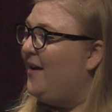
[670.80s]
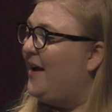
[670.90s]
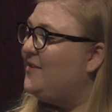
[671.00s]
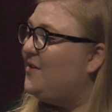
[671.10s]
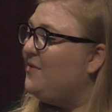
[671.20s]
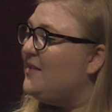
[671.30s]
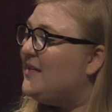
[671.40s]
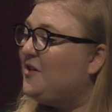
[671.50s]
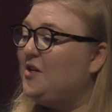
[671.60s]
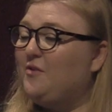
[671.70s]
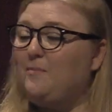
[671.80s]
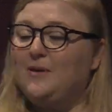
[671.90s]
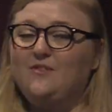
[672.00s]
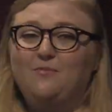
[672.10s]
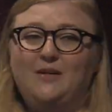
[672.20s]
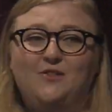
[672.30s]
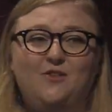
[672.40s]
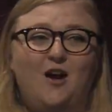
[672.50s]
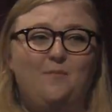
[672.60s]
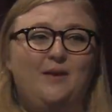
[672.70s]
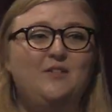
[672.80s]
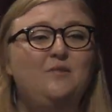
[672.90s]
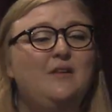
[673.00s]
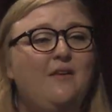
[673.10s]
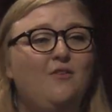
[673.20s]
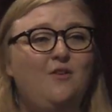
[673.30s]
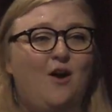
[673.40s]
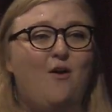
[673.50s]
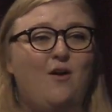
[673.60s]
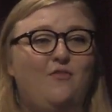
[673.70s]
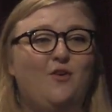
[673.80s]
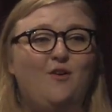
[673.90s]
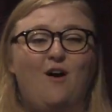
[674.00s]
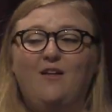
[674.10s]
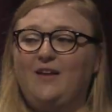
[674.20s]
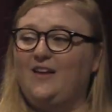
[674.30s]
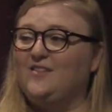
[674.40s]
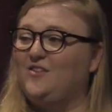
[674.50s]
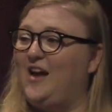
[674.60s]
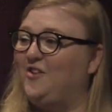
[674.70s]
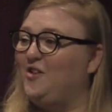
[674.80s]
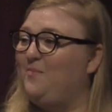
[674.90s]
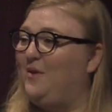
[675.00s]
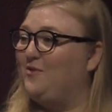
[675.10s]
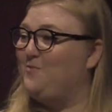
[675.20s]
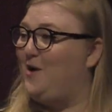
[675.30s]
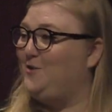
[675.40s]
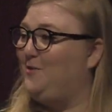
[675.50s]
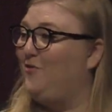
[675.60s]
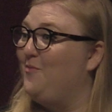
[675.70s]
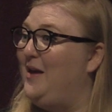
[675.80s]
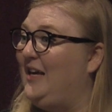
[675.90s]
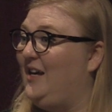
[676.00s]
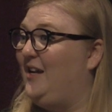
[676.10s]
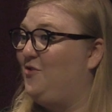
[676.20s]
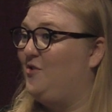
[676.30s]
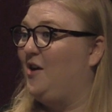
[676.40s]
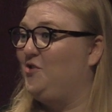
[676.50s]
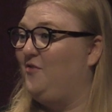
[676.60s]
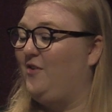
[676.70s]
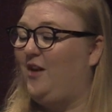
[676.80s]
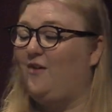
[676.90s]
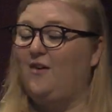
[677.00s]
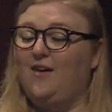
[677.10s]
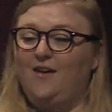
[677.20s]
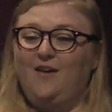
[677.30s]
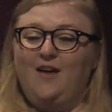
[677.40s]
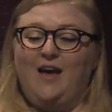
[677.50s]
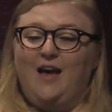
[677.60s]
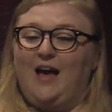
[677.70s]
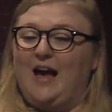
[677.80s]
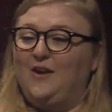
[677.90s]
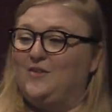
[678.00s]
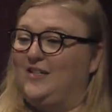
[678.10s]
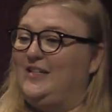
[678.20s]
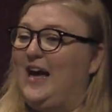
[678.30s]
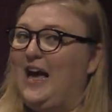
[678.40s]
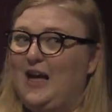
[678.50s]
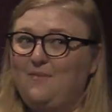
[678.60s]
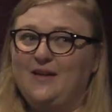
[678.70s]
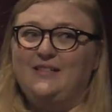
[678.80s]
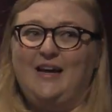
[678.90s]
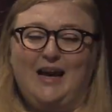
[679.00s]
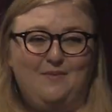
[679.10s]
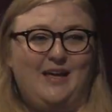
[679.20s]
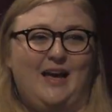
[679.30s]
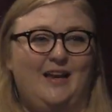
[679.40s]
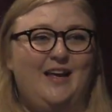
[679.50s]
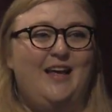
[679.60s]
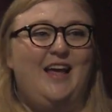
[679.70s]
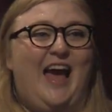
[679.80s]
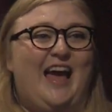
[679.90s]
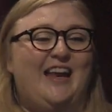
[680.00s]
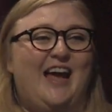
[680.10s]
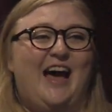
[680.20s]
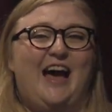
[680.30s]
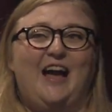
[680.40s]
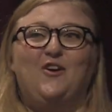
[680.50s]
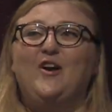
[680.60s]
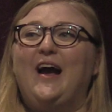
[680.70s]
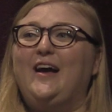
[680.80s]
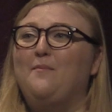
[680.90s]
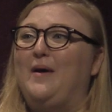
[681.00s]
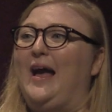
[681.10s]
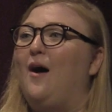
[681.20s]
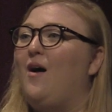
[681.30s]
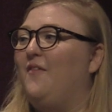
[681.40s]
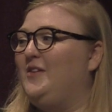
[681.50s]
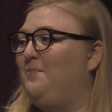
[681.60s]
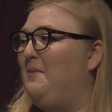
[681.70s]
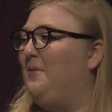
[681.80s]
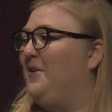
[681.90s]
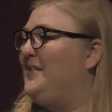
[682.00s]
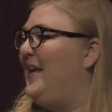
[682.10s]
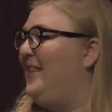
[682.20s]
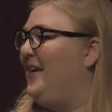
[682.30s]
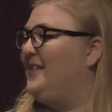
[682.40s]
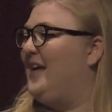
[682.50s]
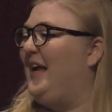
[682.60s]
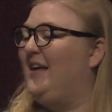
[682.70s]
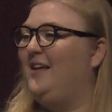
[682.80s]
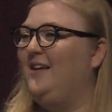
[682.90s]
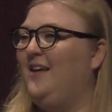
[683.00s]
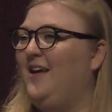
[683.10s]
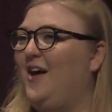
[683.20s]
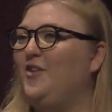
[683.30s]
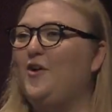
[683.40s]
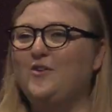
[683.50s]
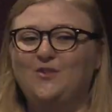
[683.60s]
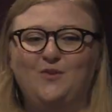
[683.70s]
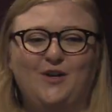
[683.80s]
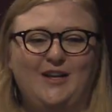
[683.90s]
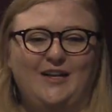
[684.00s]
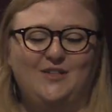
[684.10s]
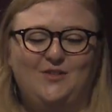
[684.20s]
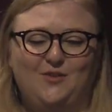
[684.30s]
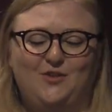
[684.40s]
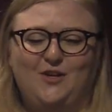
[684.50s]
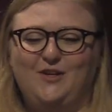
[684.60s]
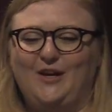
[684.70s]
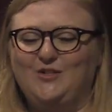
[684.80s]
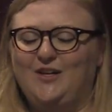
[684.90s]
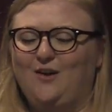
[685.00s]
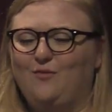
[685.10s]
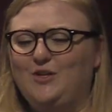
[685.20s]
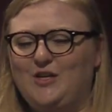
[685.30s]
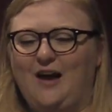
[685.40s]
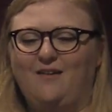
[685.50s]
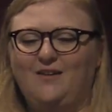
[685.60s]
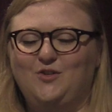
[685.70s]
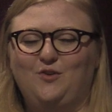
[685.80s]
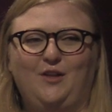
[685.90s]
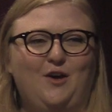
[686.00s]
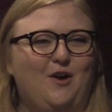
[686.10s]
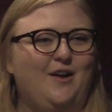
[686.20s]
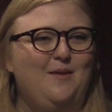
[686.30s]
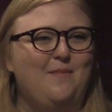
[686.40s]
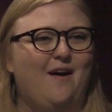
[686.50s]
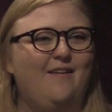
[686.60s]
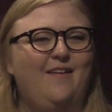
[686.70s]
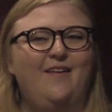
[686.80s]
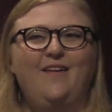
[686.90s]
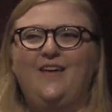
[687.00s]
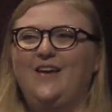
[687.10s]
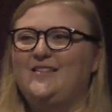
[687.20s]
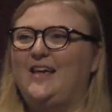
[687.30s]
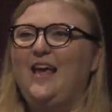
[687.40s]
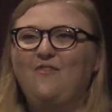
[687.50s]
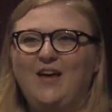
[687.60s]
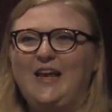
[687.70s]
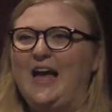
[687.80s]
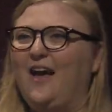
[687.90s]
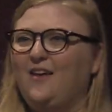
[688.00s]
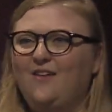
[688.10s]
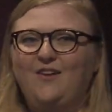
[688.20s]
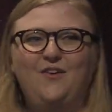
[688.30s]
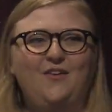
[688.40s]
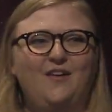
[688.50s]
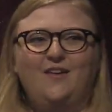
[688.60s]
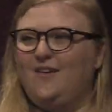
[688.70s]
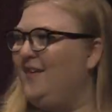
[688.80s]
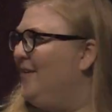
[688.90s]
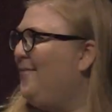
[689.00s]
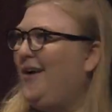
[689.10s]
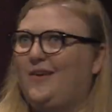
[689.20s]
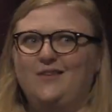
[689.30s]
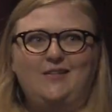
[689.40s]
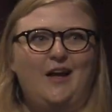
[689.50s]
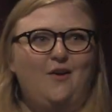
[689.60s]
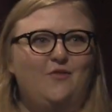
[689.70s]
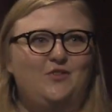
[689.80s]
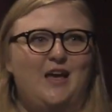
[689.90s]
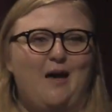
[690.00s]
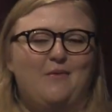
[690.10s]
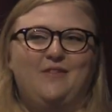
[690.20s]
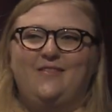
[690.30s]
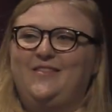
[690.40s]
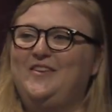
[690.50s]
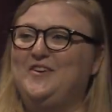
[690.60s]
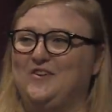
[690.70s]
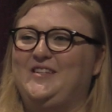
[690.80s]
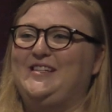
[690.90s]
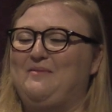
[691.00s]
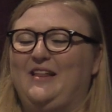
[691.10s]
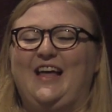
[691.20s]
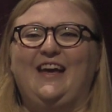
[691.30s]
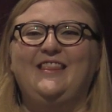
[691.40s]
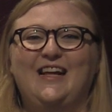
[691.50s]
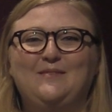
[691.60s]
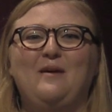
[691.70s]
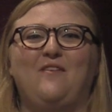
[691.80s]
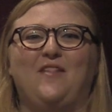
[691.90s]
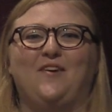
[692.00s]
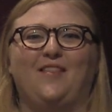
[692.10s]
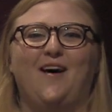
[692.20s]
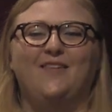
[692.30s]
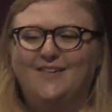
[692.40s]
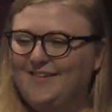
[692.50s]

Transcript: And so this is actually a great place for me to start because you never know if your colleagues could actually be responsible for making an introduction for you. I use it time and time again, and I crack up by how often people are saying things like, I'll notice who they're connected to, share connection, I'll reach out internally on our email and say, hey, Fanny, how do you know Mark, the CIO of GM? And they'll say something like, that's my father-in-law.